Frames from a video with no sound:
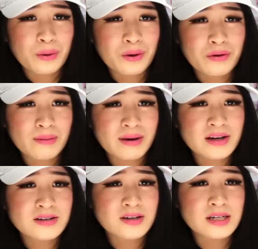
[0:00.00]
Oh no. Am
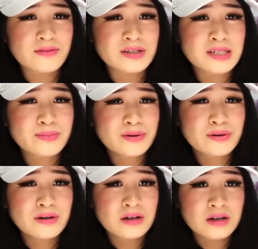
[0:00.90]
I going to turn
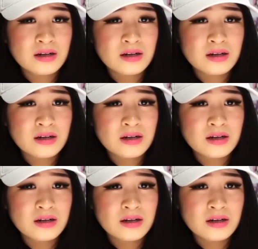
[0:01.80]
invisible?